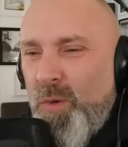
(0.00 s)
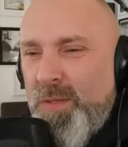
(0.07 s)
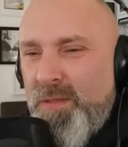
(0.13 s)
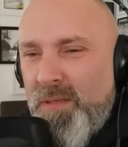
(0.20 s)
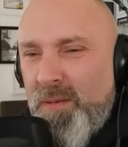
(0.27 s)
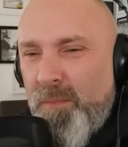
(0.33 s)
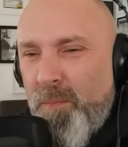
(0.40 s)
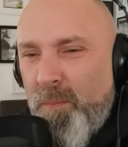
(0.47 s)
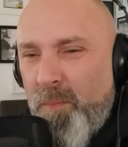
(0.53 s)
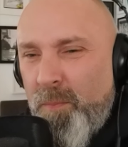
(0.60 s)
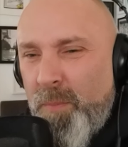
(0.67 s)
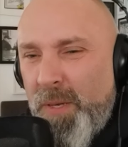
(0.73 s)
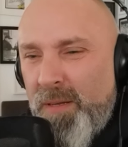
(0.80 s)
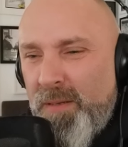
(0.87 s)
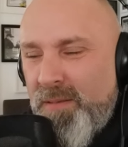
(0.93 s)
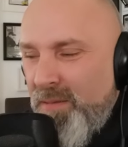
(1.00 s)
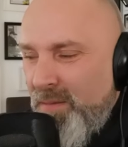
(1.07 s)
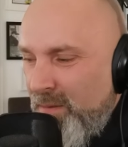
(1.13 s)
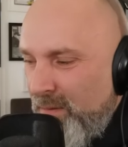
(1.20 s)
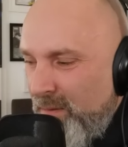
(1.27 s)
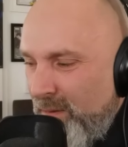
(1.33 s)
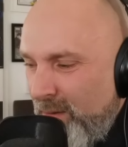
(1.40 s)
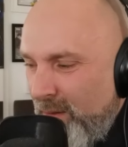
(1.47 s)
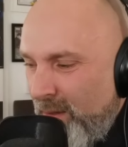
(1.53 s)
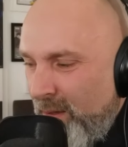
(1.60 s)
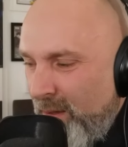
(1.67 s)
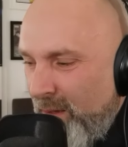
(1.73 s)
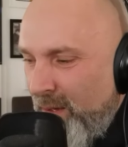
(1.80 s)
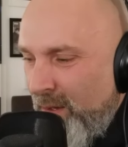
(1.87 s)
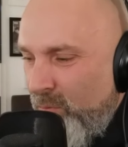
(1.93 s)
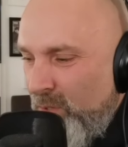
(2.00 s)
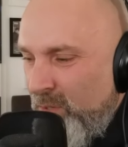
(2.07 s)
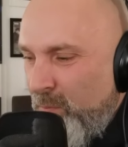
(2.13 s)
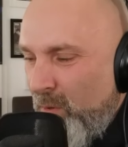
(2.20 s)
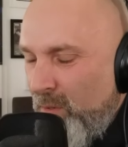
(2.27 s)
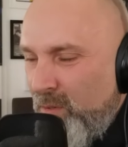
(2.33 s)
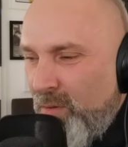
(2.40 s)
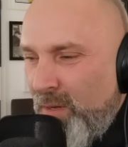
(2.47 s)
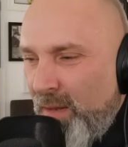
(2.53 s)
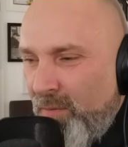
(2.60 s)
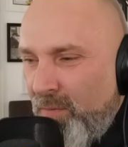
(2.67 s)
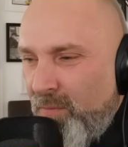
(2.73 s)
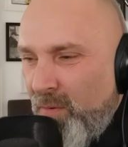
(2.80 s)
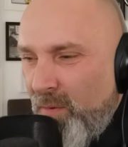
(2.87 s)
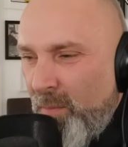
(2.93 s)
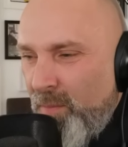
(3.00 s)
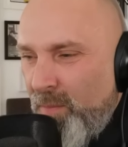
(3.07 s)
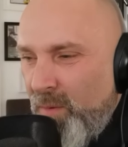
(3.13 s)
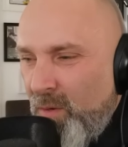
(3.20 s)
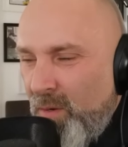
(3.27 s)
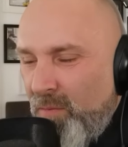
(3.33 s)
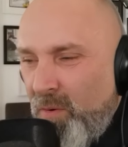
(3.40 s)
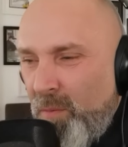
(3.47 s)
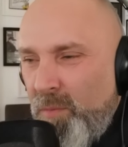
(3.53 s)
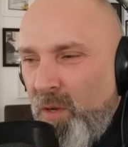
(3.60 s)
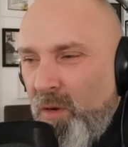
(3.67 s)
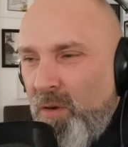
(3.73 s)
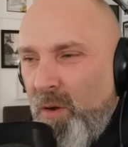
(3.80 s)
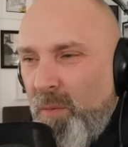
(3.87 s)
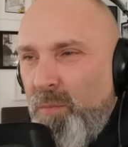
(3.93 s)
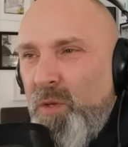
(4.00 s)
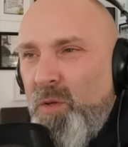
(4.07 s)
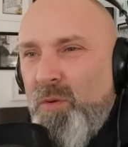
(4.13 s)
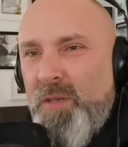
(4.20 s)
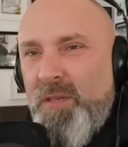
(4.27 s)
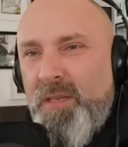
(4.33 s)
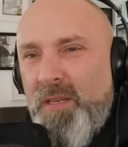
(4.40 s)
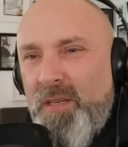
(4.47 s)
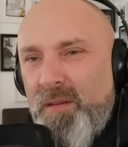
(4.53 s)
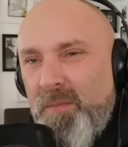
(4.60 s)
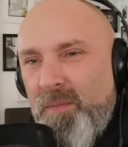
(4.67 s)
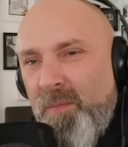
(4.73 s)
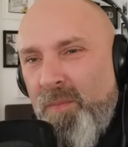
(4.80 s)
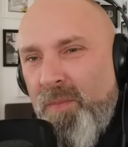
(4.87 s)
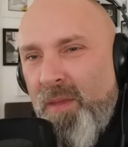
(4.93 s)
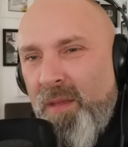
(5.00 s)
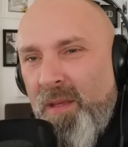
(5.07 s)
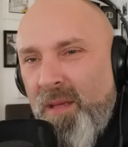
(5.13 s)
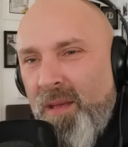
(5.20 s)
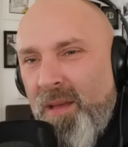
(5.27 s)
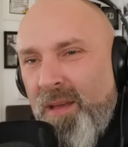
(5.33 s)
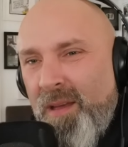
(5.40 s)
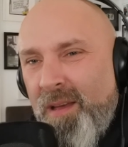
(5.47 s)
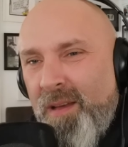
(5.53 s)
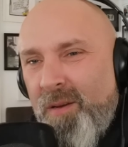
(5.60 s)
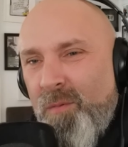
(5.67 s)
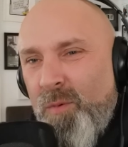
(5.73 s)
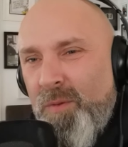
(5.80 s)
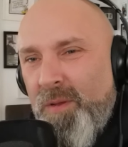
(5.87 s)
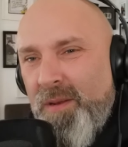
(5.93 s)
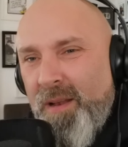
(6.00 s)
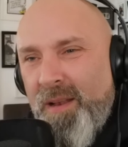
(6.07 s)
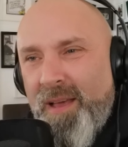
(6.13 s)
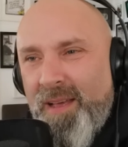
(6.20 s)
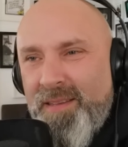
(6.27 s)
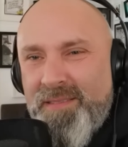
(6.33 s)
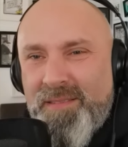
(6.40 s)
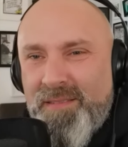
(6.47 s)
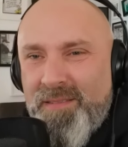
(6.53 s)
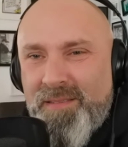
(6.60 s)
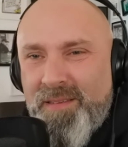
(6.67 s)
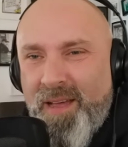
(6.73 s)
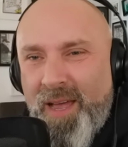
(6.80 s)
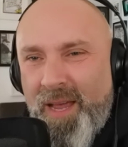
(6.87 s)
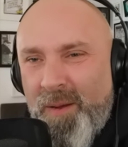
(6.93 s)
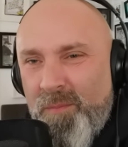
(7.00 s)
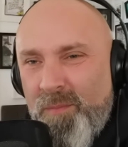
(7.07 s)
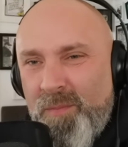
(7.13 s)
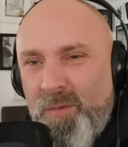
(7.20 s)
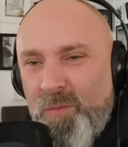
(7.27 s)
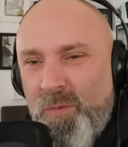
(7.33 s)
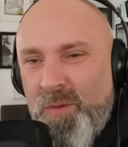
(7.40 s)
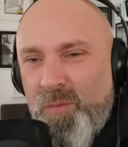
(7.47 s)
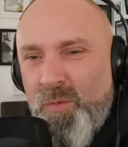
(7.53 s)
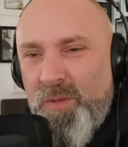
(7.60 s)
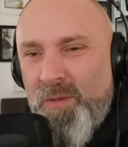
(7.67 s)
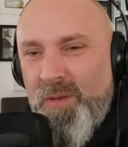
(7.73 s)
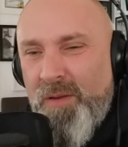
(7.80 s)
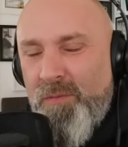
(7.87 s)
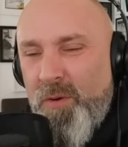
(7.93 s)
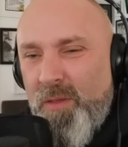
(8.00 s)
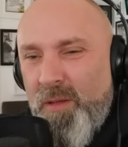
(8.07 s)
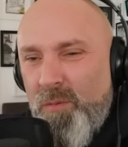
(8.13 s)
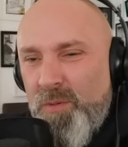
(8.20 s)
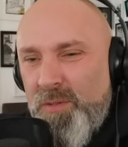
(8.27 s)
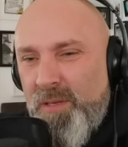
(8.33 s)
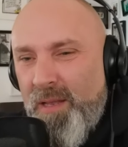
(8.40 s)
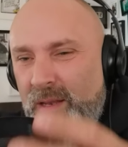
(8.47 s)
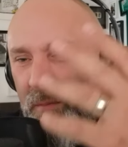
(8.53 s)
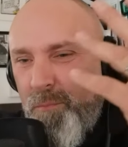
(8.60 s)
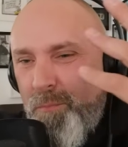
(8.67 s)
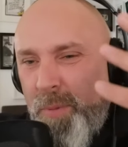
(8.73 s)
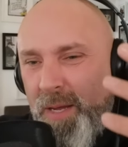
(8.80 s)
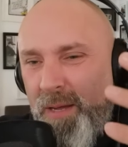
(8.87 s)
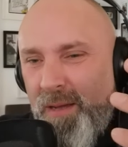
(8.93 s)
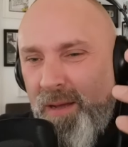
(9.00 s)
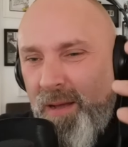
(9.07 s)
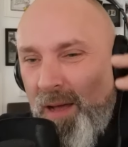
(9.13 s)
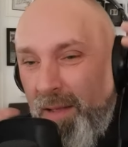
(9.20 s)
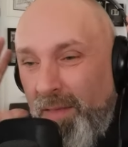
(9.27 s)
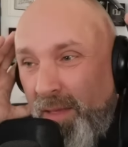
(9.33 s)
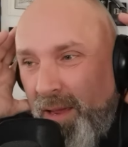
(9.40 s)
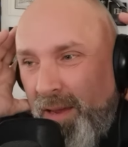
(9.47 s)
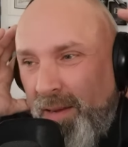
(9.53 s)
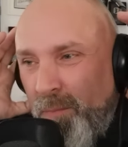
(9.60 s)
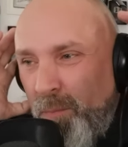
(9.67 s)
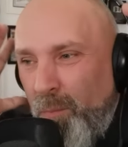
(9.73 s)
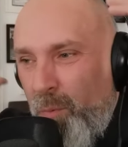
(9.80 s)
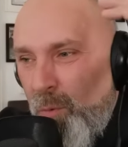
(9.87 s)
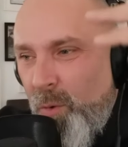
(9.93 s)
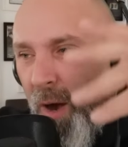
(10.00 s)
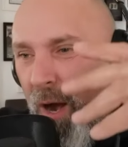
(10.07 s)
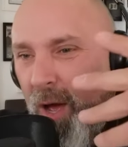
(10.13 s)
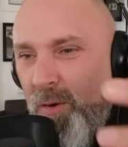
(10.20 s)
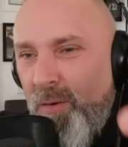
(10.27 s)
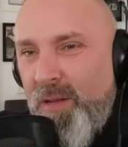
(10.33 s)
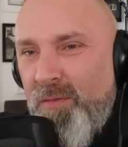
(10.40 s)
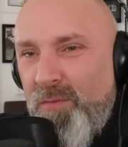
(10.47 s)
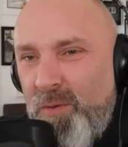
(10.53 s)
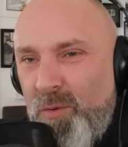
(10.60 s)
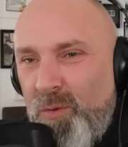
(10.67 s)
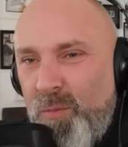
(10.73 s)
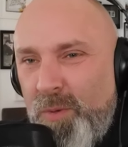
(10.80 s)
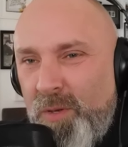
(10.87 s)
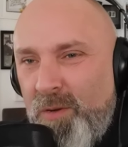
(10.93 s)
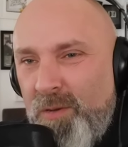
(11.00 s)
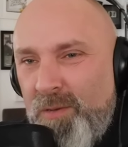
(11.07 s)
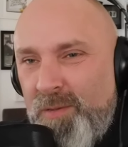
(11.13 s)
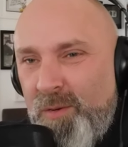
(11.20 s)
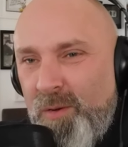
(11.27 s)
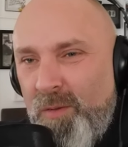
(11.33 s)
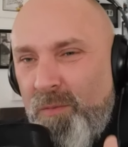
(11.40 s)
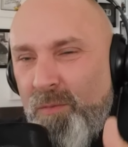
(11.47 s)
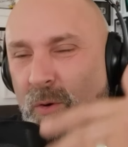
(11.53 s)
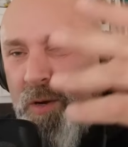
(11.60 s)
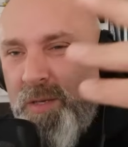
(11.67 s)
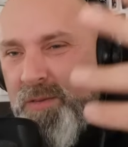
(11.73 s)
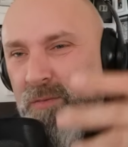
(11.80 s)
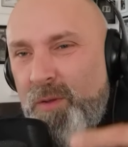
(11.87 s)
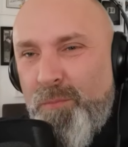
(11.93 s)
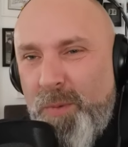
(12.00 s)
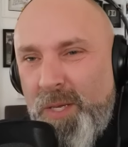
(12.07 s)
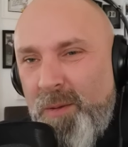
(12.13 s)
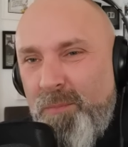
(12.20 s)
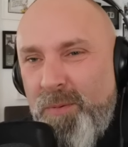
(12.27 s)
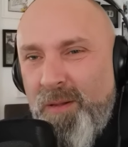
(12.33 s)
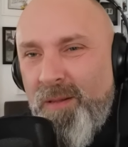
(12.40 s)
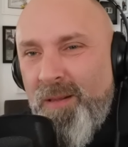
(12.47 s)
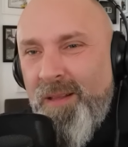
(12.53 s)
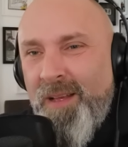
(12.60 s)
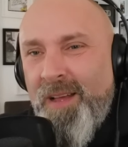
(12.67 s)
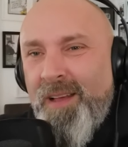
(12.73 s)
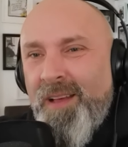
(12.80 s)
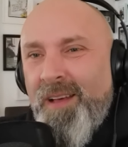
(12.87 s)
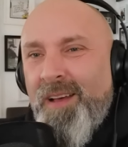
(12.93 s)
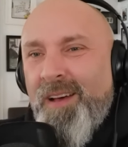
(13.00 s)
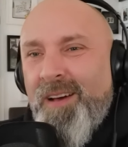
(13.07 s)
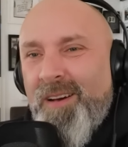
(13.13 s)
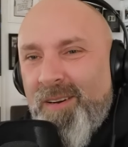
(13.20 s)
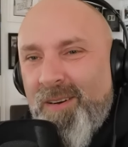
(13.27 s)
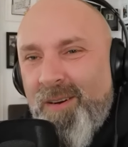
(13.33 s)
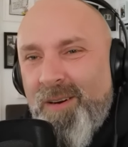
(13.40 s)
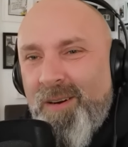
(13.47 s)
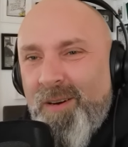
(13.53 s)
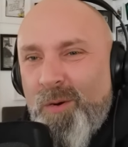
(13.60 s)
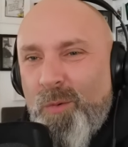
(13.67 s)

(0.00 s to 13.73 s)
was the biggest uh, response you get from you got from your community within the last time when when everything was getting bigger? Are they proud of you because you're the voice of the people? Or,